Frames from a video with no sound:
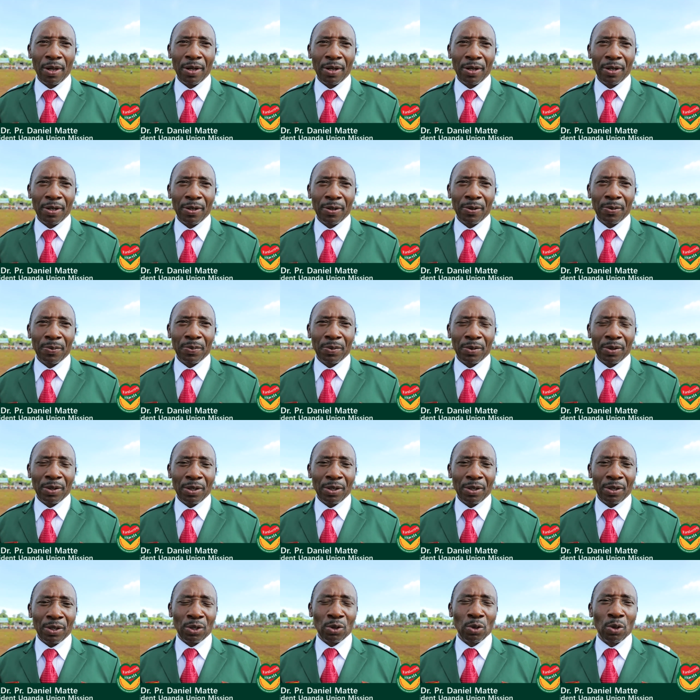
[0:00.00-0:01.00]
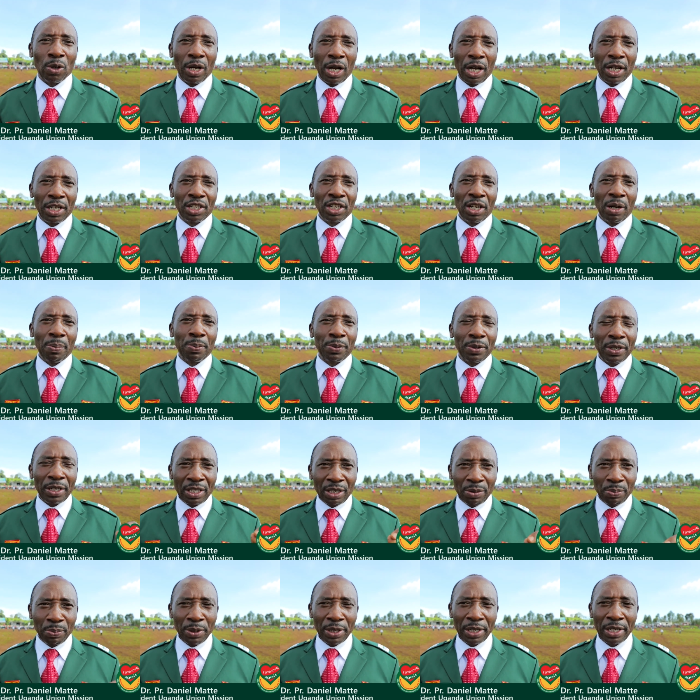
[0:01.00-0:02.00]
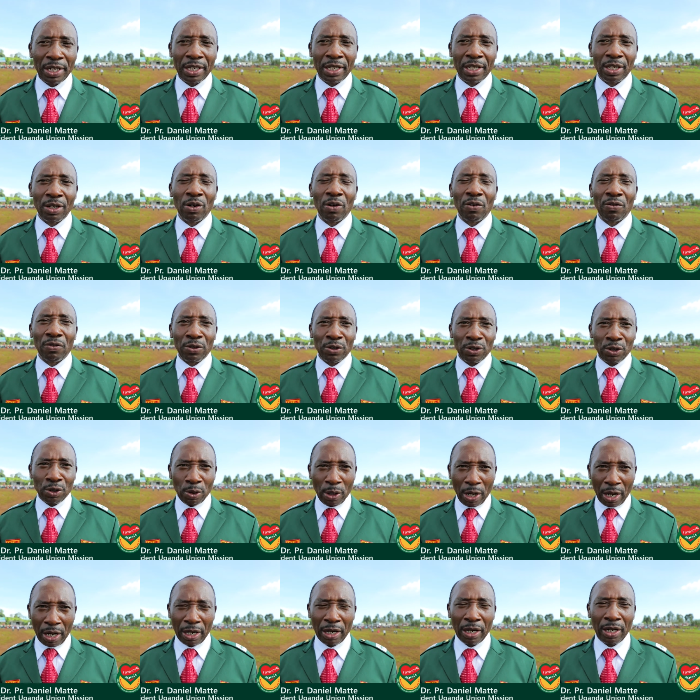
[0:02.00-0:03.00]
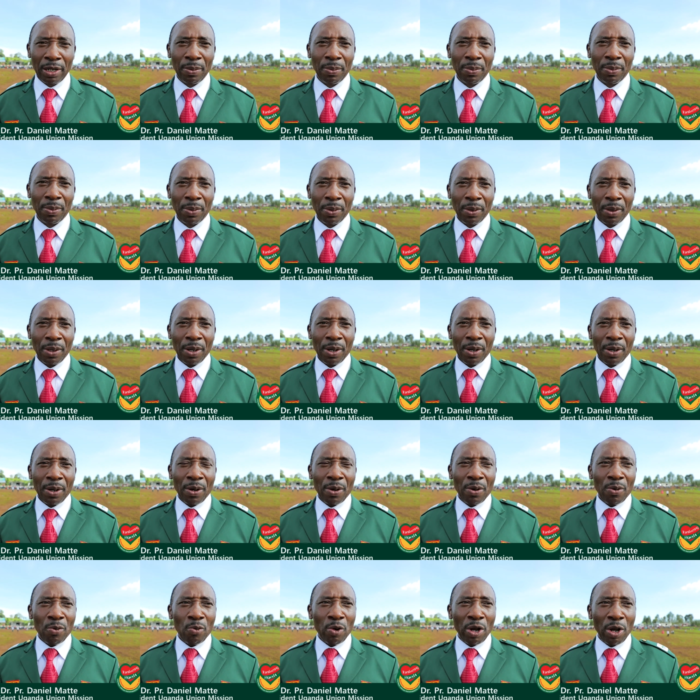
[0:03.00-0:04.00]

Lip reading: to catch up the spirit of Ncwanga.